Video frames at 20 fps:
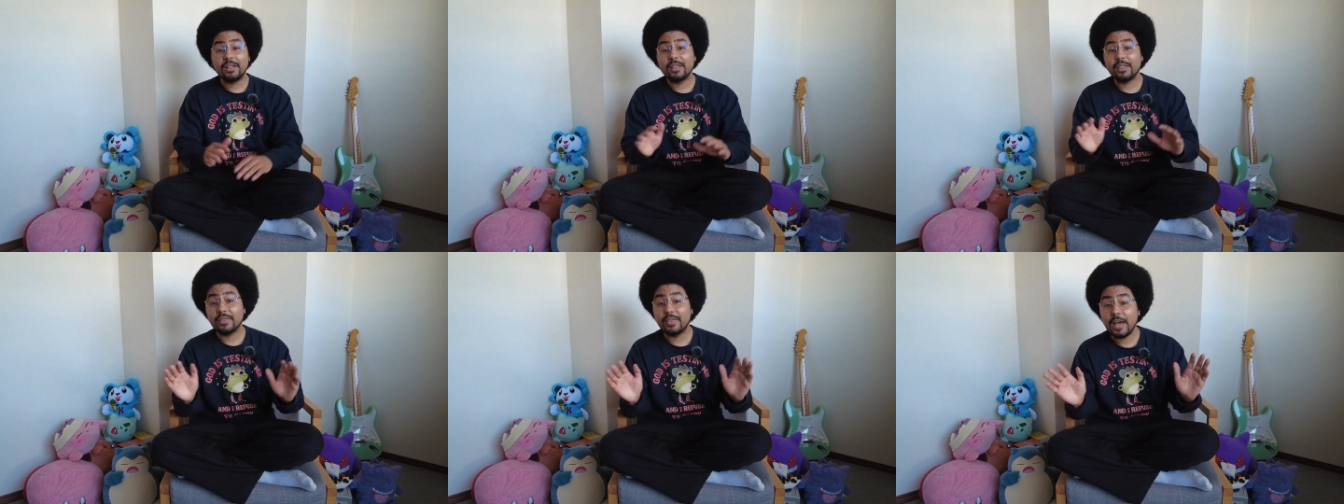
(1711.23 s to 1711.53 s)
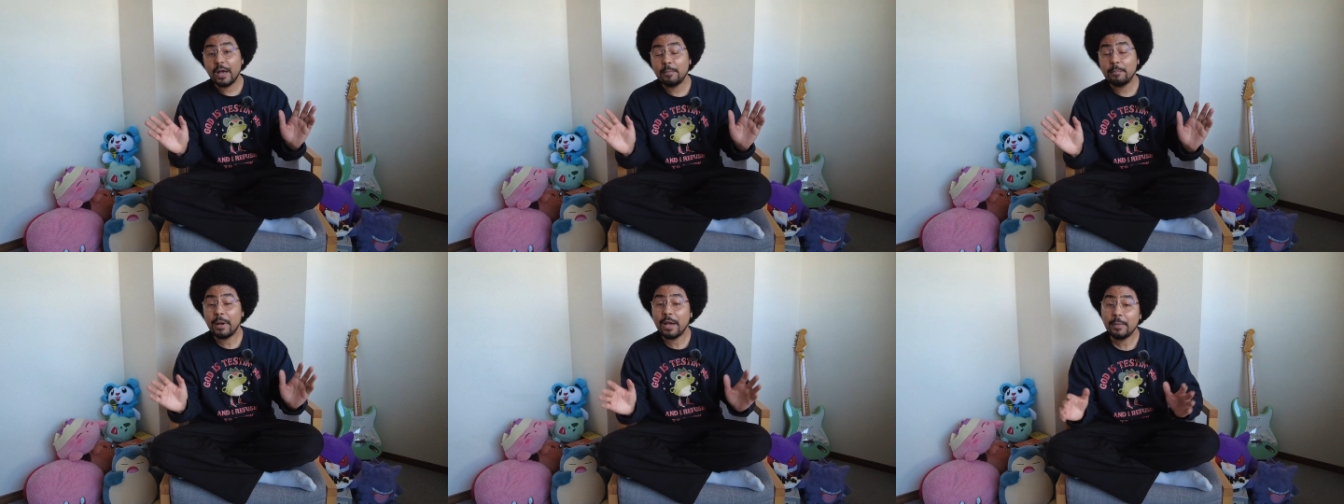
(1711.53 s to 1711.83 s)

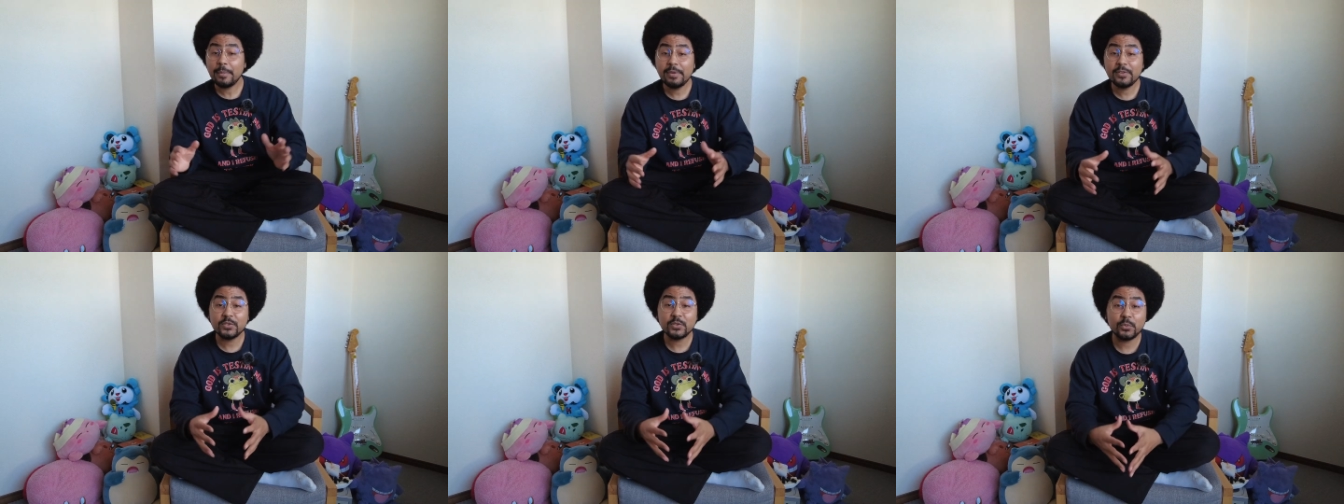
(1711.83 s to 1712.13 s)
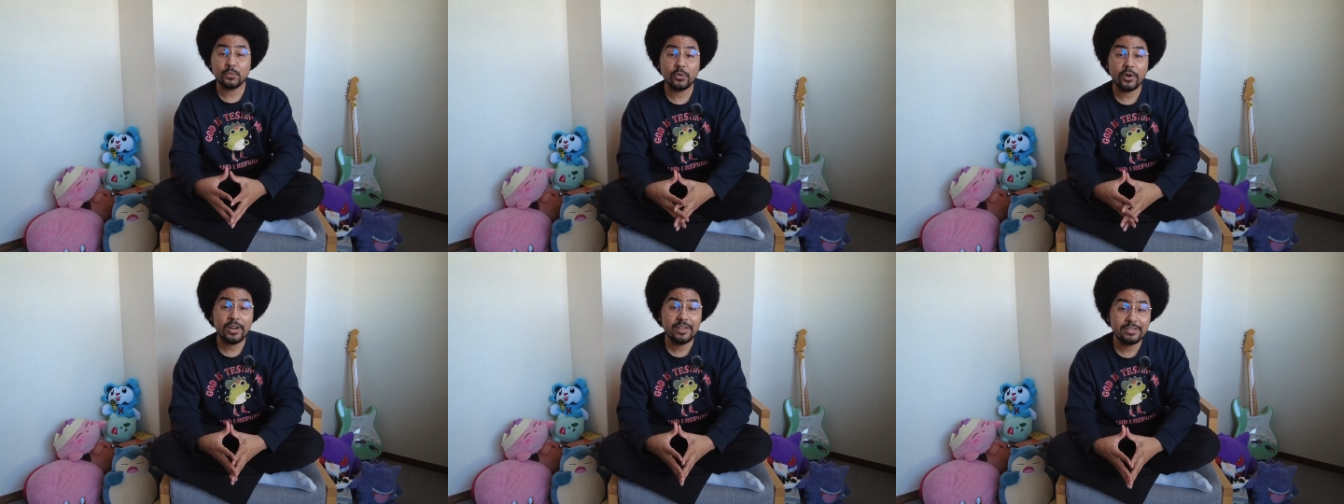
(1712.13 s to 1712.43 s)
That might be
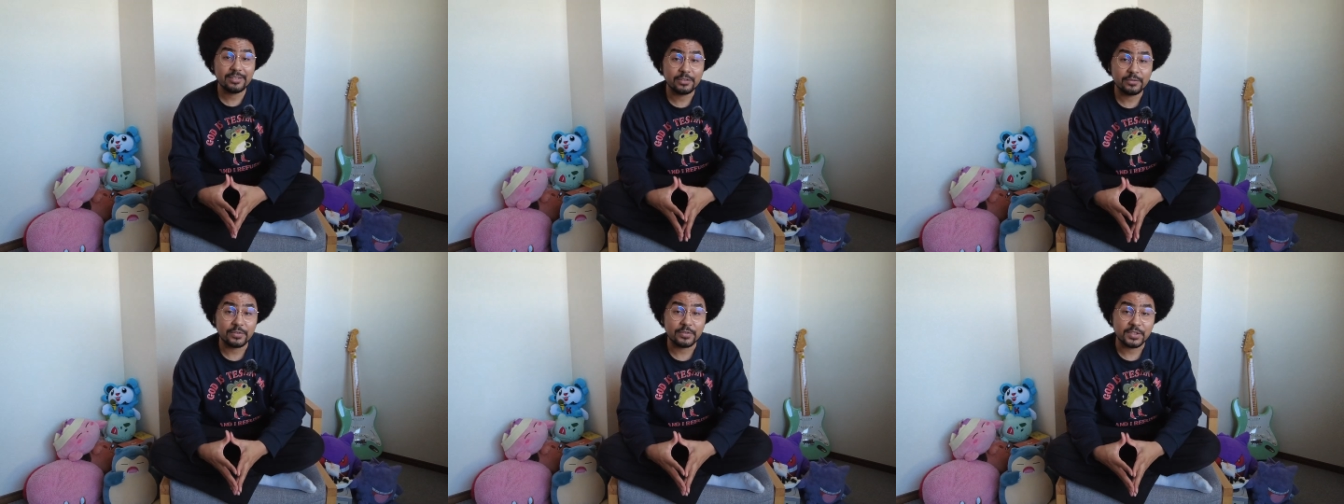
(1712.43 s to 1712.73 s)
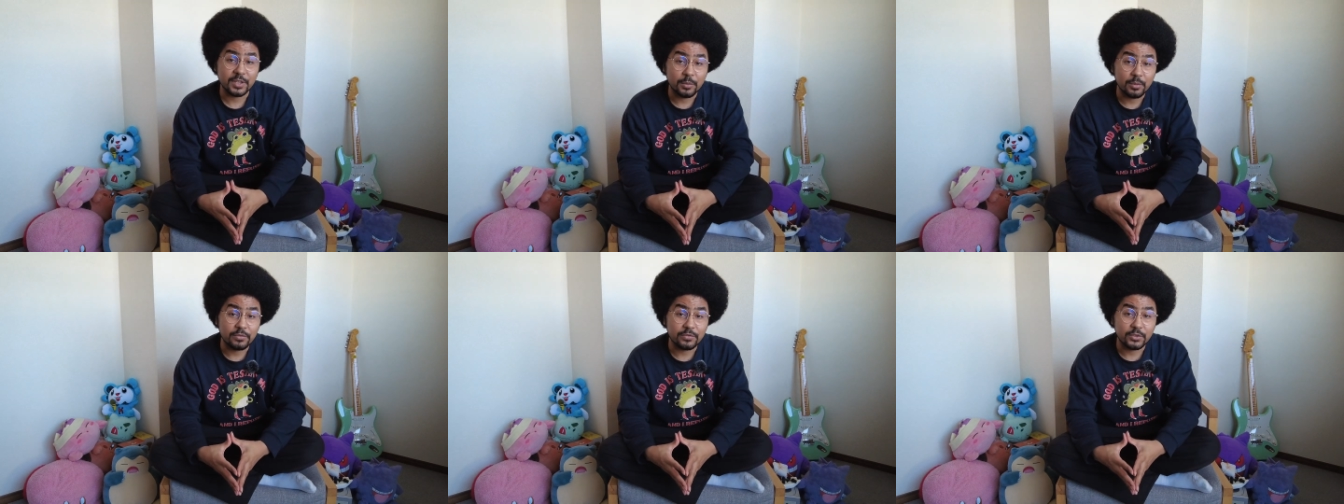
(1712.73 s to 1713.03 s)
surprising for
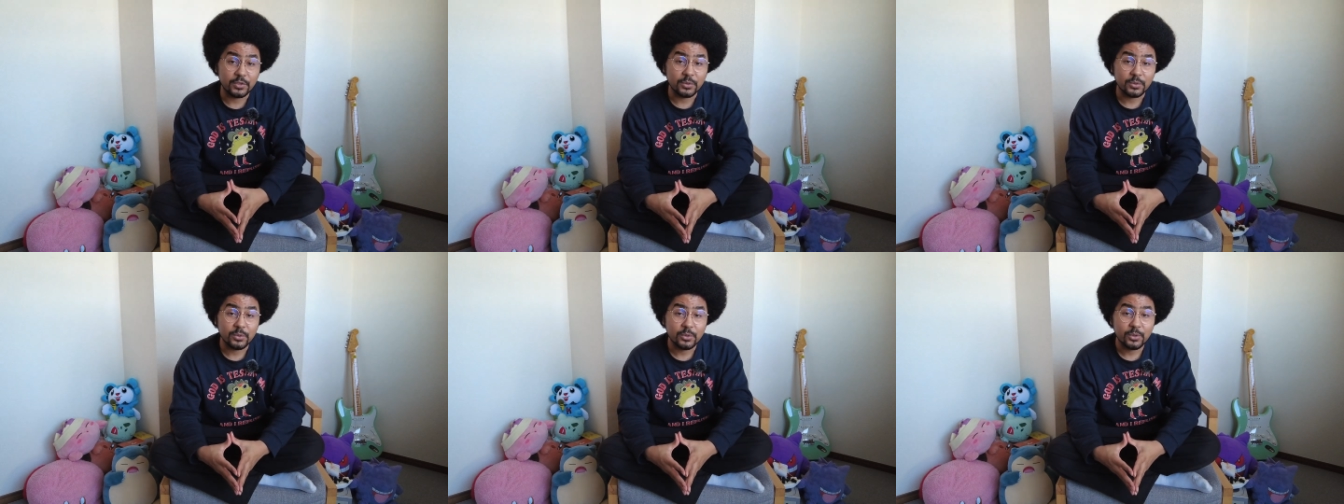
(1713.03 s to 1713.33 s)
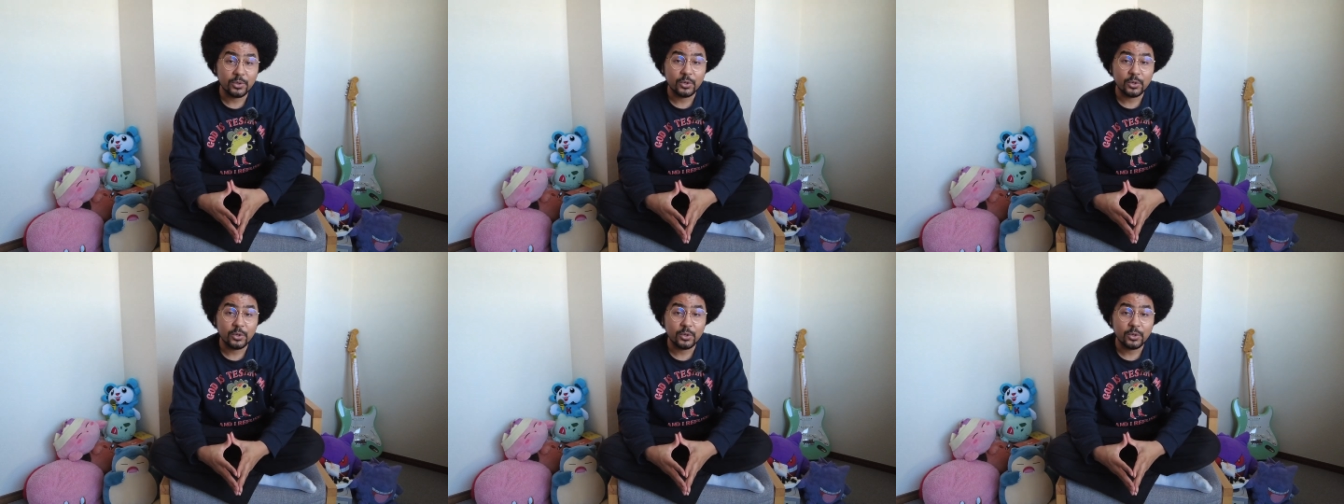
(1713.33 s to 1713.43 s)
some of you